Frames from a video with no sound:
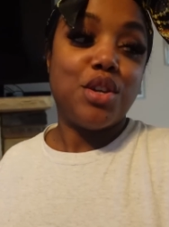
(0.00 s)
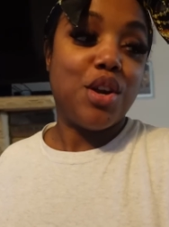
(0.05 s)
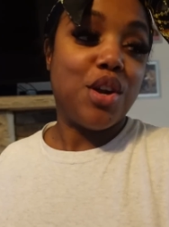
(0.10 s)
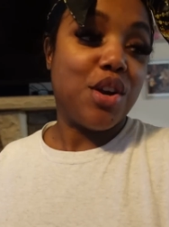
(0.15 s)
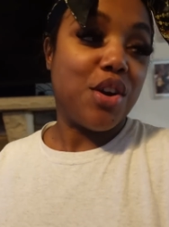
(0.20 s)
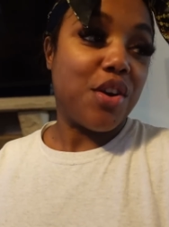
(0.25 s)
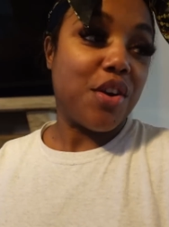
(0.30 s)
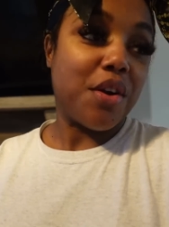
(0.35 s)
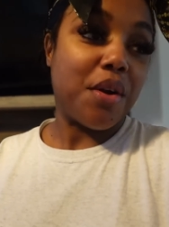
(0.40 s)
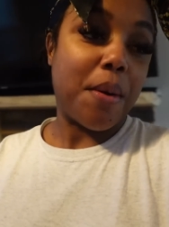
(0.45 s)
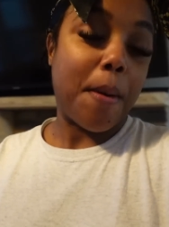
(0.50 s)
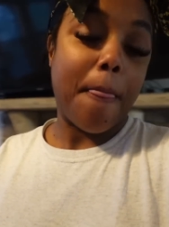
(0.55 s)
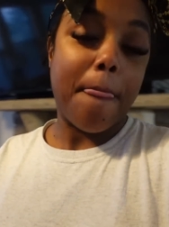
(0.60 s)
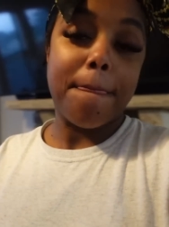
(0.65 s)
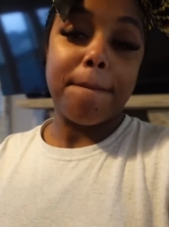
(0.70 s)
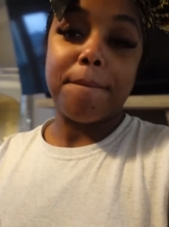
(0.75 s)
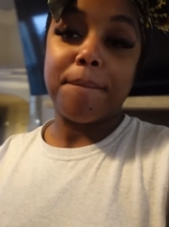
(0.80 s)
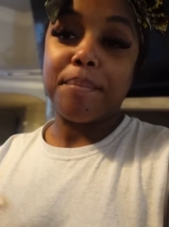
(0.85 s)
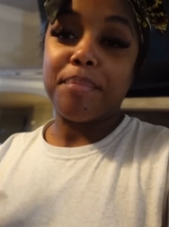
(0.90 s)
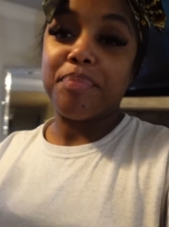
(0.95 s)
her
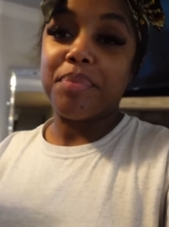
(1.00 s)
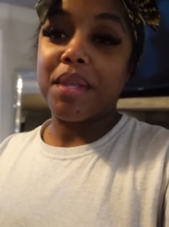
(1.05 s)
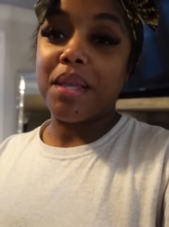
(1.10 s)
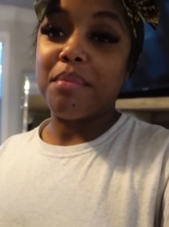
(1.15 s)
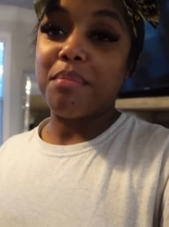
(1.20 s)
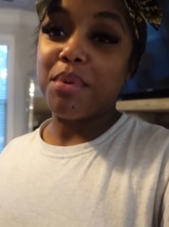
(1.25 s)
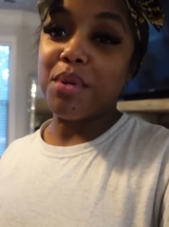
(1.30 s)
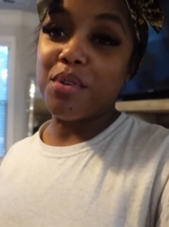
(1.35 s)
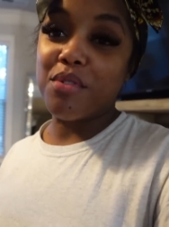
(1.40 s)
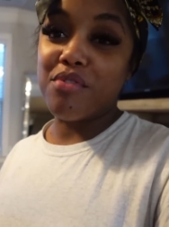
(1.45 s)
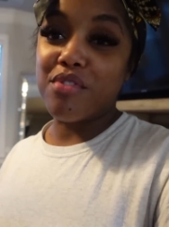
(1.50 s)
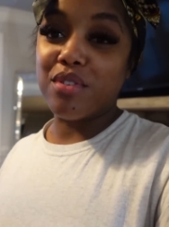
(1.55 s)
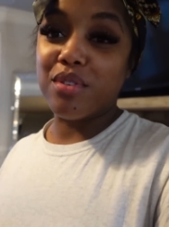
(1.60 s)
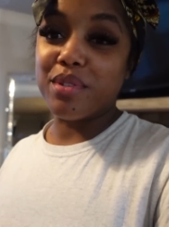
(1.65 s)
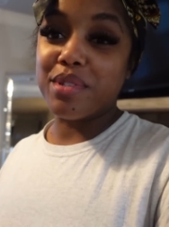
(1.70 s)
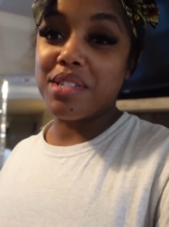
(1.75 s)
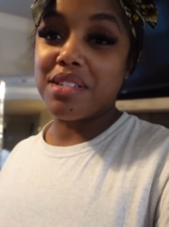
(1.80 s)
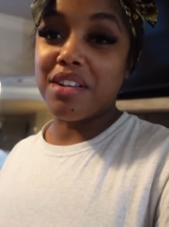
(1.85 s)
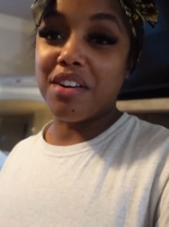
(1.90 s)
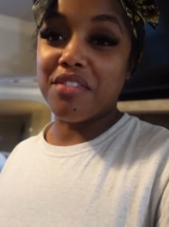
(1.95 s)
beautiful
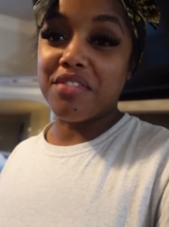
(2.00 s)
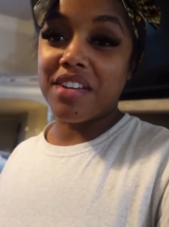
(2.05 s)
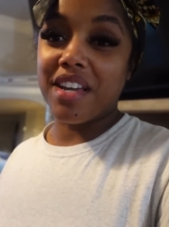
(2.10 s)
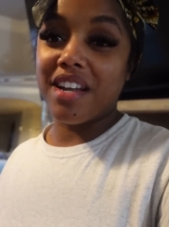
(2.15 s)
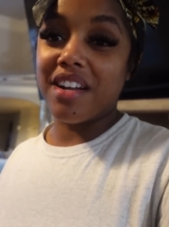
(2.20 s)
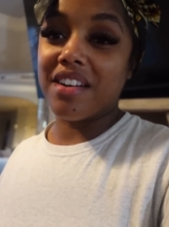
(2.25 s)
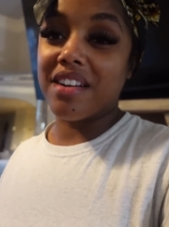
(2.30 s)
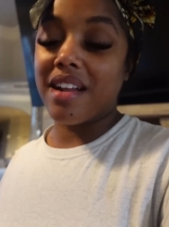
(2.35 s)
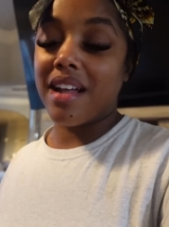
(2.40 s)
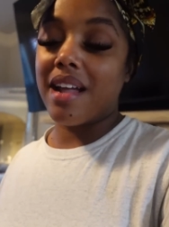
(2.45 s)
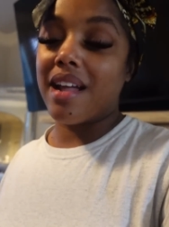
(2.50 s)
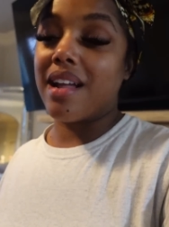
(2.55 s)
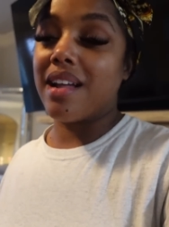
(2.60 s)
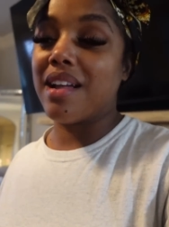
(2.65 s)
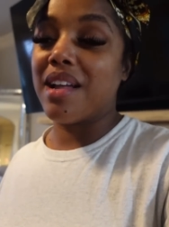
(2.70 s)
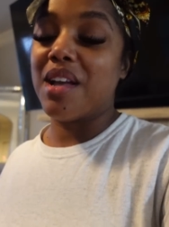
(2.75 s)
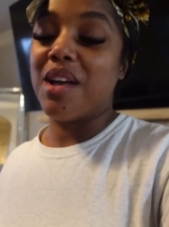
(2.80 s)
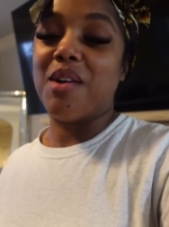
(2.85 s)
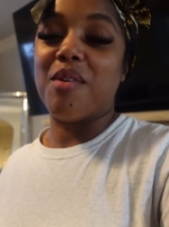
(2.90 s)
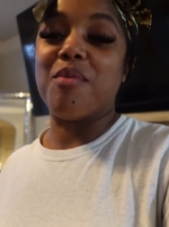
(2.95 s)
self-care day